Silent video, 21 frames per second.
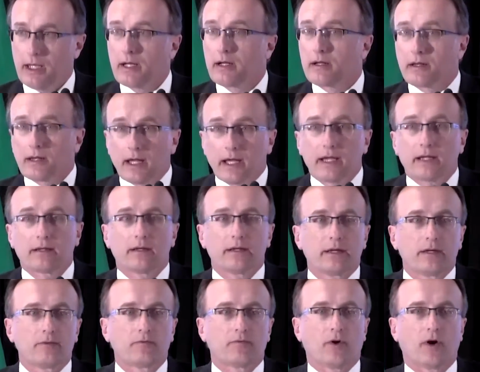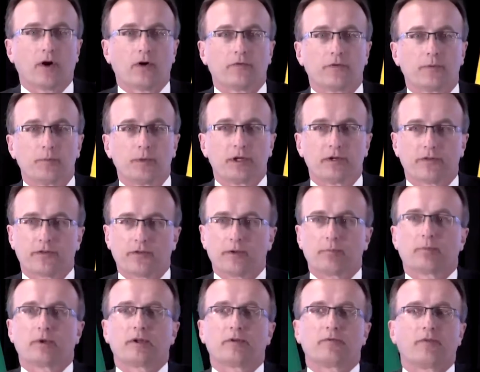It'll likely involve a
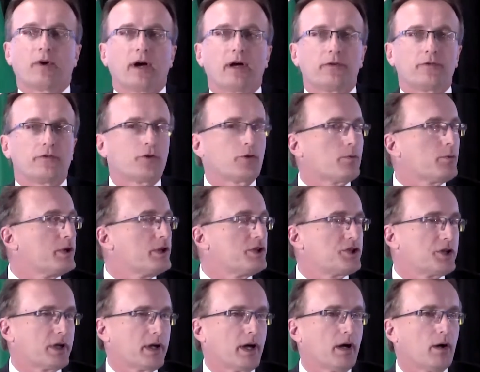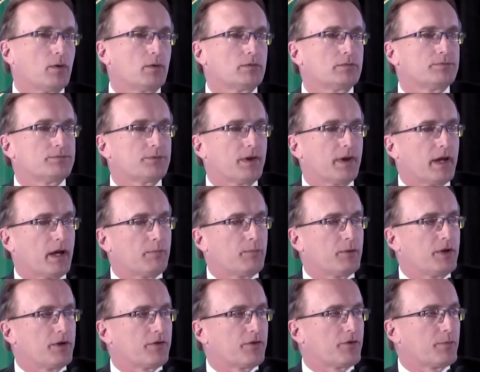municipal advisor reaching out to that
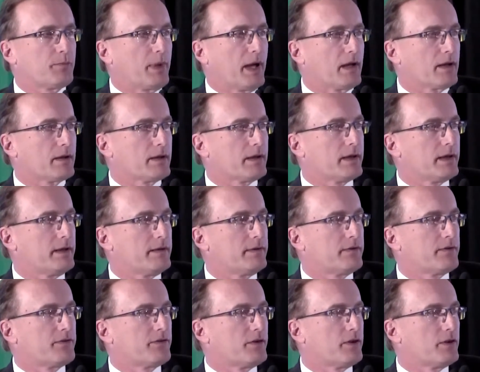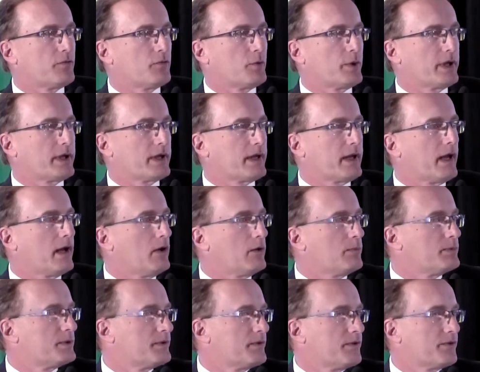municipality to see if we can
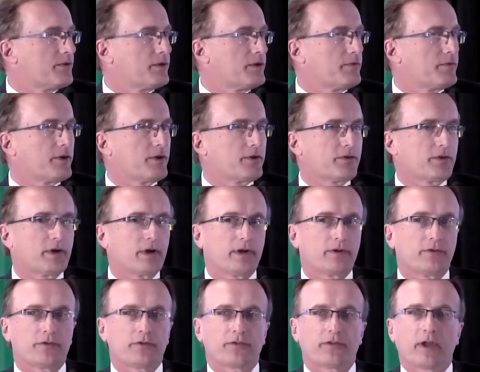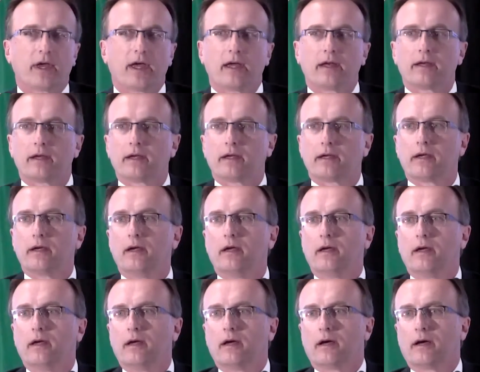help, to see if there's an understanding,
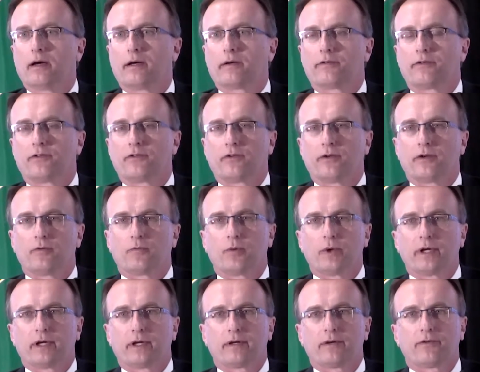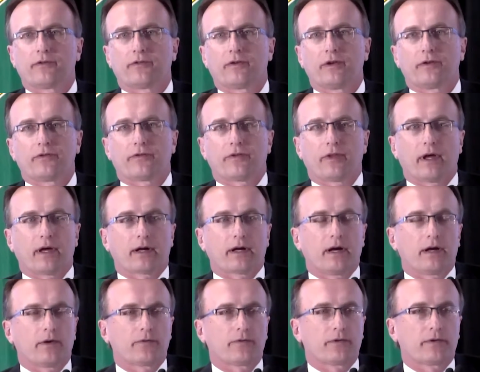to see if we can assist that
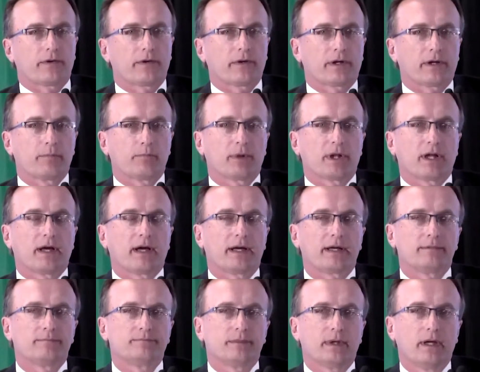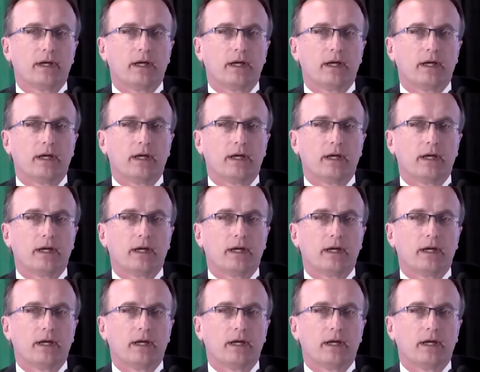councillor to comply.